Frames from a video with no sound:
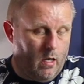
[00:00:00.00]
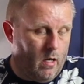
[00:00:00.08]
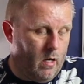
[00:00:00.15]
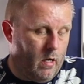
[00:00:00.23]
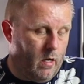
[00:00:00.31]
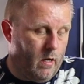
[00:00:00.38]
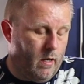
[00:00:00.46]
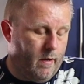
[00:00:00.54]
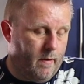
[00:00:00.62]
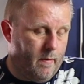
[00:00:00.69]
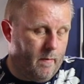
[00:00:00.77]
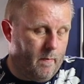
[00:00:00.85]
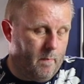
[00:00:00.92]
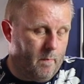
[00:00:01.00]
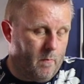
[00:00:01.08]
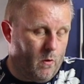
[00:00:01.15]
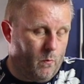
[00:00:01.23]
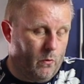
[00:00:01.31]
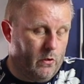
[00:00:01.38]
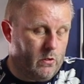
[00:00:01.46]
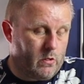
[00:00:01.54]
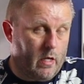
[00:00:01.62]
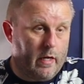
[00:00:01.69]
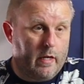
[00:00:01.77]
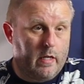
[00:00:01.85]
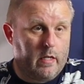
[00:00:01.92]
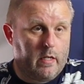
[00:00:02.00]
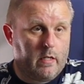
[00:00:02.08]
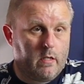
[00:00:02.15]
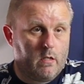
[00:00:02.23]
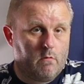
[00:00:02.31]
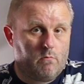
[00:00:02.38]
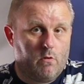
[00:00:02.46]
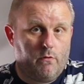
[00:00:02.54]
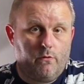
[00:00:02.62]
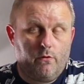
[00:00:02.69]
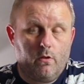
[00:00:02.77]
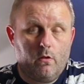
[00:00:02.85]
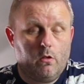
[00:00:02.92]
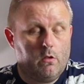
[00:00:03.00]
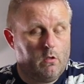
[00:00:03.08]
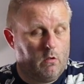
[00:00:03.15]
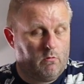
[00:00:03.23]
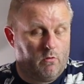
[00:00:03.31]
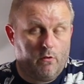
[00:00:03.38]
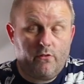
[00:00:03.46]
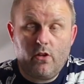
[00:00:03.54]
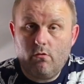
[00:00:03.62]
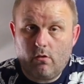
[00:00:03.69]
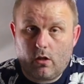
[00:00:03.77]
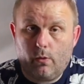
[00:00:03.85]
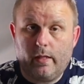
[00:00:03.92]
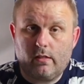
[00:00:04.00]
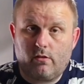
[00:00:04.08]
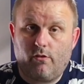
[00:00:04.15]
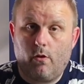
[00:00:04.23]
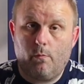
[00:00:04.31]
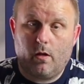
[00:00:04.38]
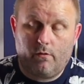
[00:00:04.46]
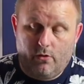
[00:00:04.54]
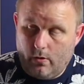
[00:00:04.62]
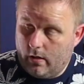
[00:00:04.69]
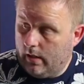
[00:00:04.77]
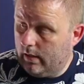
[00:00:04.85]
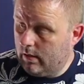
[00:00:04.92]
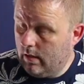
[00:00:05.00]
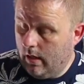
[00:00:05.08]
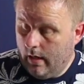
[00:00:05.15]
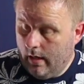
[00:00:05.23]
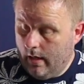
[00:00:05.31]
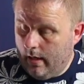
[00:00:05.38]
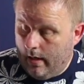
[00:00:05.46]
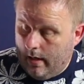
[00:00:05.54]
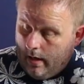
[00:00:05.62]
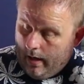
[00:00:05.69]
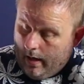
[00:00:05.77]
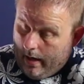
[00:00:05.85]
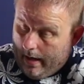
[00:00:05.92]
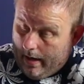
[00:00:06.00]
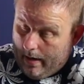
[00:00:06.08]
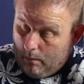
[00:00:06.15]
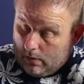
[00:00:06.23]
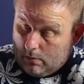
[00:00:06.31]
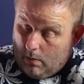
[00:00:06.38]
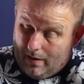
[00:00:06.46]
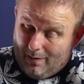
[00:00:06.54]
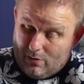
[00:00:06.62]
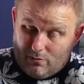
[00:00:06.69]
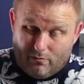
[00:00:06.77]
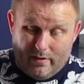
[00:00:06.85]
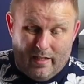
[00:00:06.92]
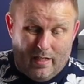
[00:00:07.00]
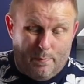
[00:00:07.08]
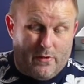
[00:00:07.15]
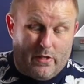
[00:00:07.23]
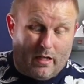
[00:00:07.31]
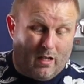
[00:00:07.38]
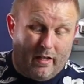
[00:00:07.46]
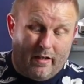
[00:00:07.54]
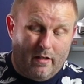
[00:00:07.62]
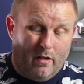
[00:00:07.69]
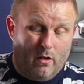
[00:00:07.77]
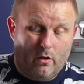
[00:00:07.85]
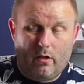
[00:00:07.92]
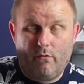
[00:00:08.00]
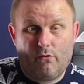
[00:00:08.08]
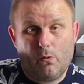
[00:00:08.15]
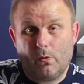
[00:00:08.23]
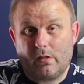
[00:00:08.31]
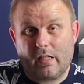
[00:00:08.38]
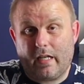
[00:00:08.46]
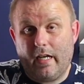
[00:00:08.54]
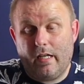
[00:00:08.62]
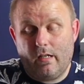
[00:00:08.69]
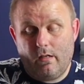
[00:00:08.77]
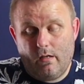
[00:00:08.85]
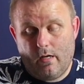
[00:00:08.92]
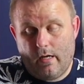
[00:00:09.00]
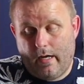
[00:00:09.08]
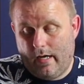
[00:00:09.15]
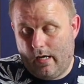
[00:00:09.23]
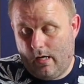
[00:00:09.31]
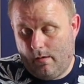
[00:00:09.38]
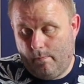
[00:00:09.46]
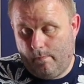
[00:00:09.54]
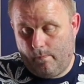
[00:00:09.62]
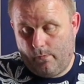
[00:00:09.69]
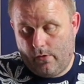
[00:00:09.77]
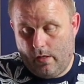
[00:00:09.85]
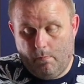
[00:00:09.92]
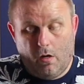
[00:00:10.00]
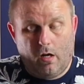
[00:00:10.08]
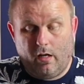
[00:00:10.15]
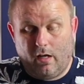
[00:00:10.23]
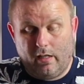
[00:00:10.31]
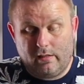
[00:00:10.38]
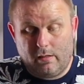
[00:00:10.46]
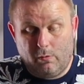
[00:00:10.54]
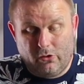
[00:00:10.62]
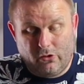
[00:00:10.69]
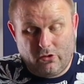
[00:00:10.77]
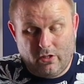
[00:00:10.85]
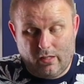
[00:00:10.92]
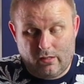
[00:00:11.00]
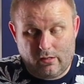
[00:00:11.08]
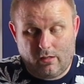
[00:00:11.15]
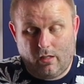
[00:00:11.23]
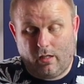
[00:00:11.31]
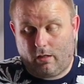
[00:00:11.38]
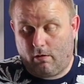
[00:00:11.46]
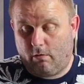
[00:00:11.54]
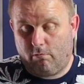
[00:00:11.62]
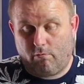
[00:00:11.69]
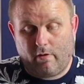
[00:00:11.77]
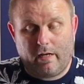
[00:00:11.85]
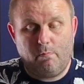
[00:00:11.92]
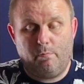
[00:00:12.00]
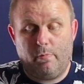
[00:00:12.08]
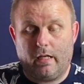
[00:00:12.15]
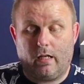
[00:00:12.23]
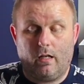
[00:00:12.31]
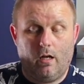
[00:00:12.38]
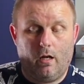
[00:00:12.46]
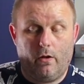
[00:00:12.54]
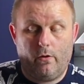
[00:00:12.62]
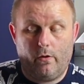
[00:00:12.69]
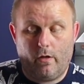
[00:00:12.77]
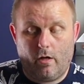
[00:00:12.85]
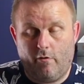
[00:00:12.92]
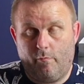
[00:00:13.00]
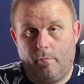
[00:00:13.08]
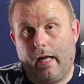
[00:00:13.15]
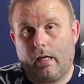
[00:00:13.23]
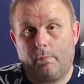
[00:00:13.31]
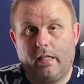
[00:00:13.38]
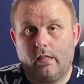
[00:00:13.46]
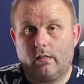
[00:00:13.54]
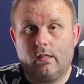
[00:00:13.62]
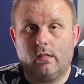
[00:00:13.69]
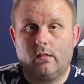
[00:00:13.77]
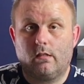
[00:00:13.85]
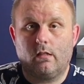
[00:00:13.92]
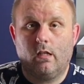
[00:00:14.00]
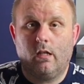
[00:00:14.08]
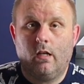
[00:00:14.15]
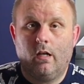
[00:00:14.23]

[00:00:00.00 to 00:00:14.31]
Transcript: um, was a a review request from one of you guys. Uh, it wasn't one I was really particularly looking forward to getting. Um, in my eyes, it was just a great big load of black pieces.